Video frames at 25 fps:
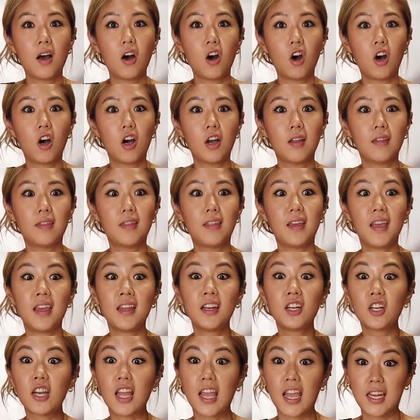on the
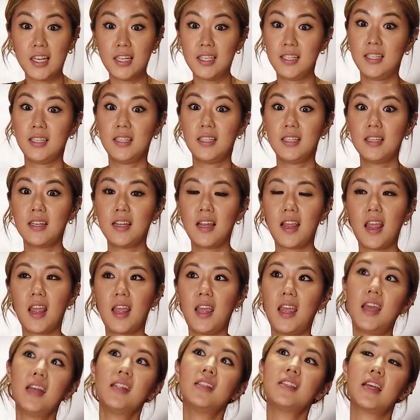internet
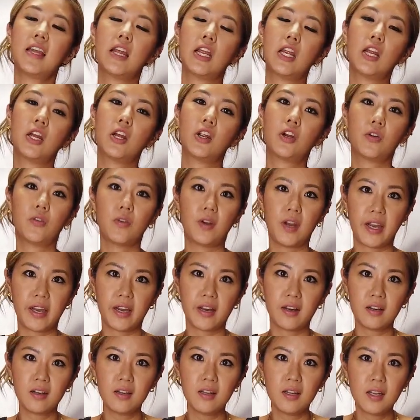and in
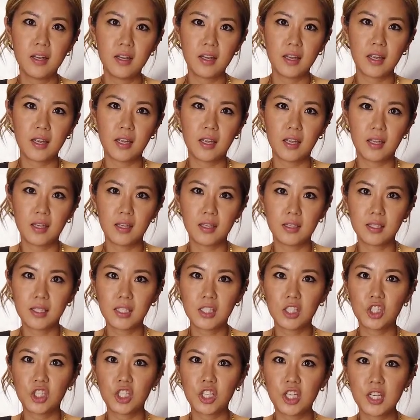Korea
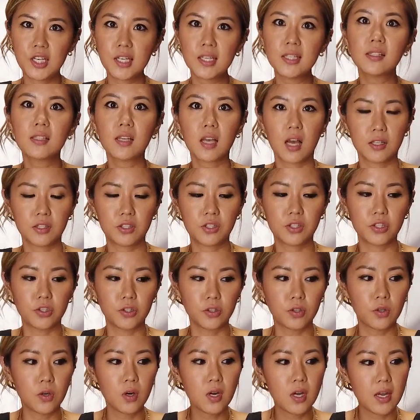is cheese
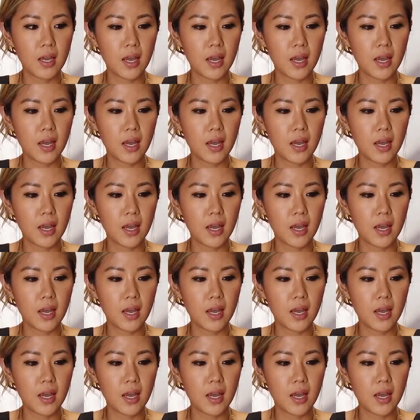katsu.